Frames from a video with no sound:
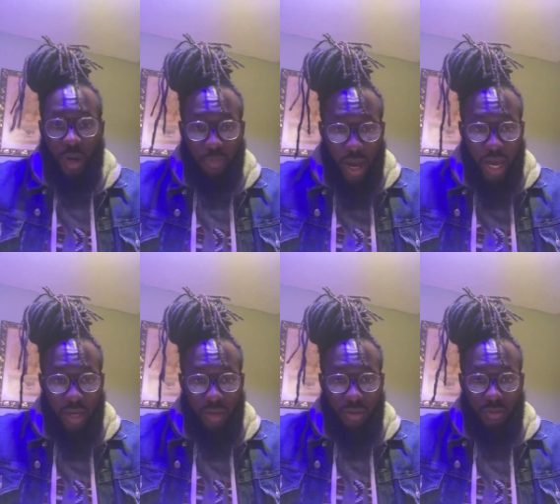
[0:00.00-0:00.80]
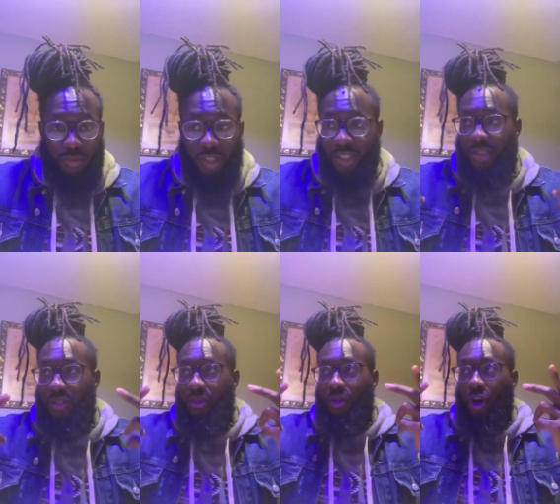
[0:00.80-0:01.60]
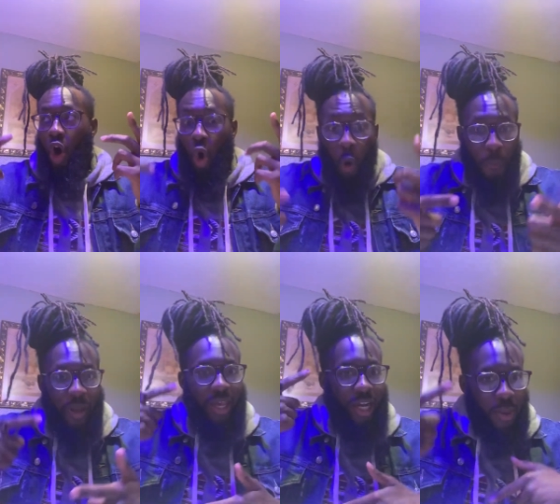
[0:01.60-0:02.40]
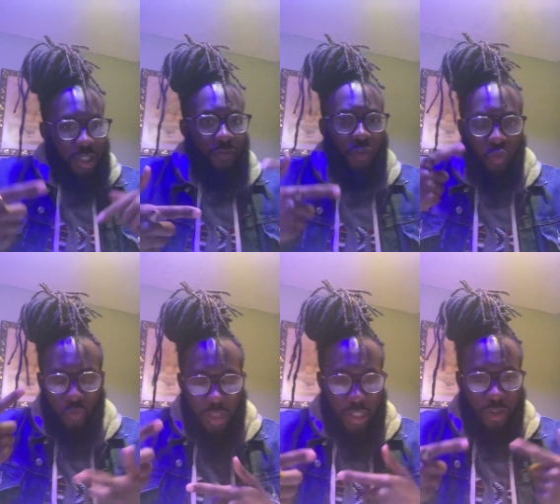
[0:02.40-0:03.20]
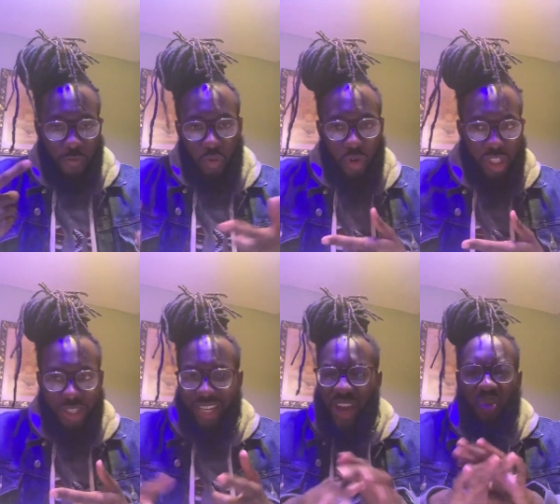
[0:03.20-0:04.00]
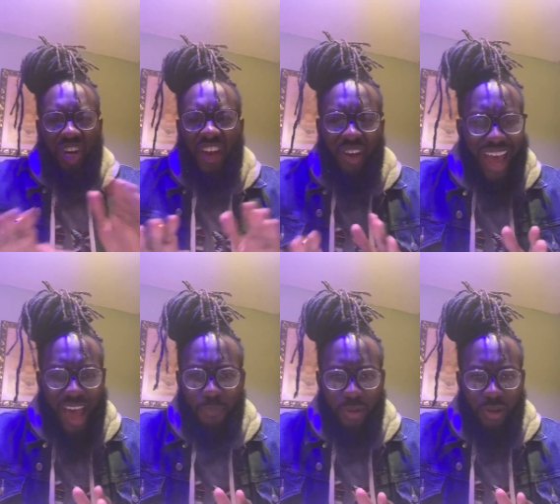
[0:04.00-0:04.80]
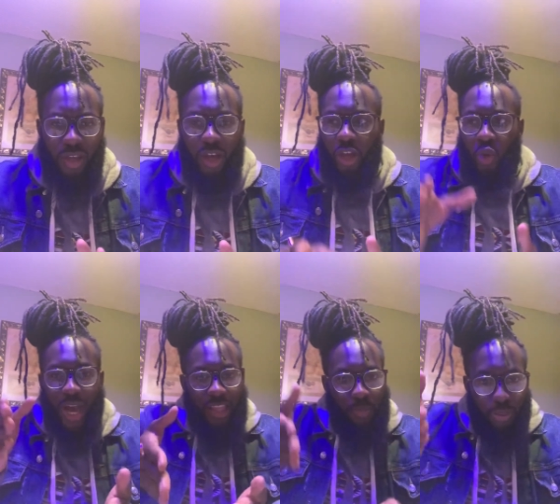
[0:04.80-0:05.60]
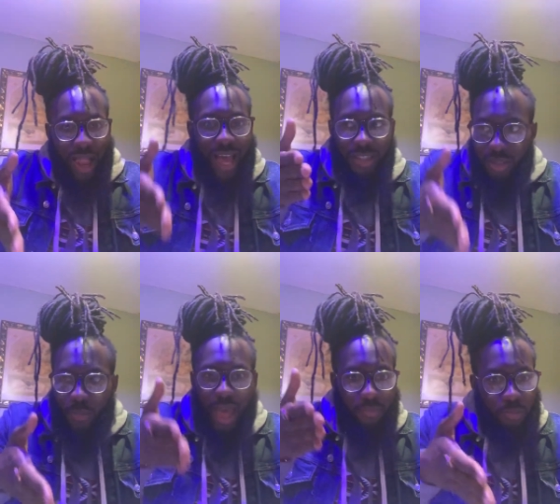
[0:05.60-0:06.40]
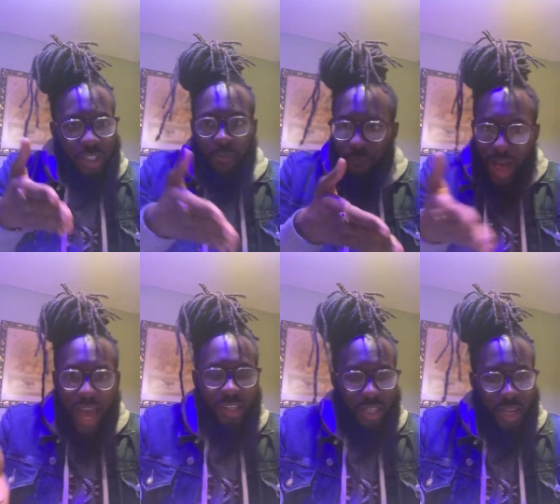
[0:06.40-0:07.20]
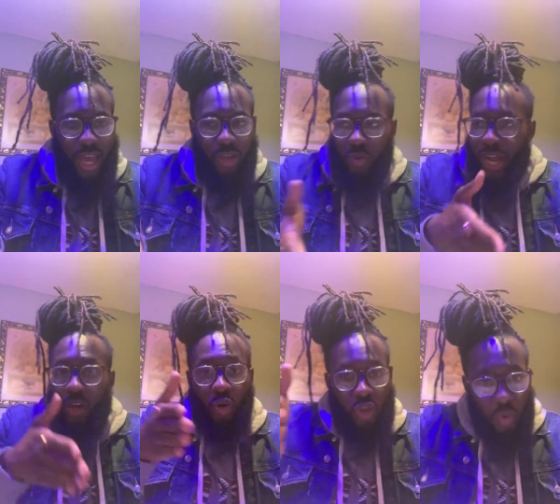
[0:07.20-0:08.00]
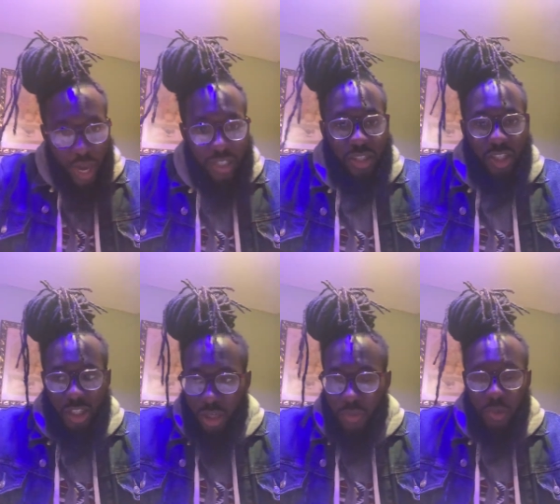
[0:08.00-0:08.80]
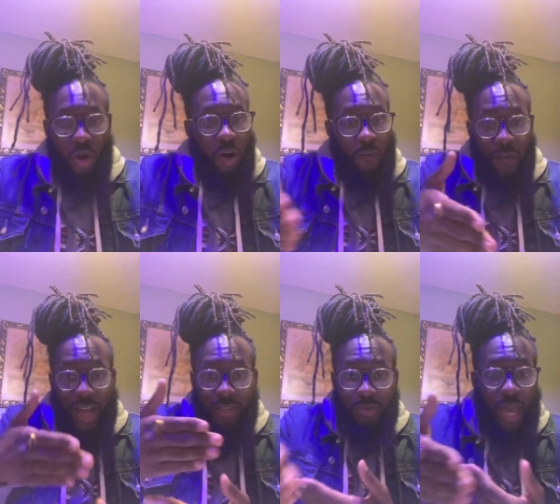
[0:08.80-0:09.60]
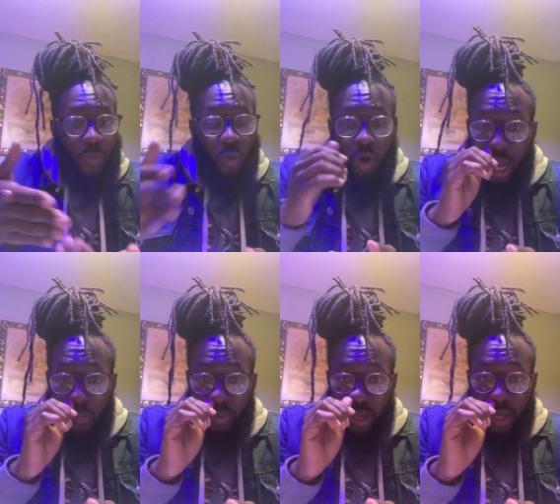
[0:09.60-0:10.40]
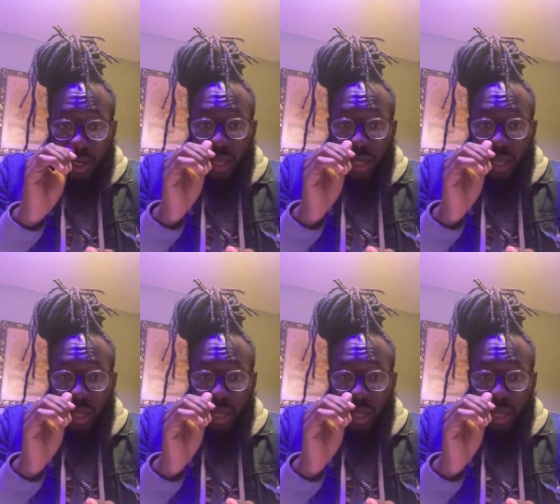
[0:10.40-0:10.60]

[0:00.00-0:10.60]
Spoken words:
about it, just hoping it comes into fruition, it would never happen. You got to apply some fire to that. You got to go your ass to the gym or find some type of workout plan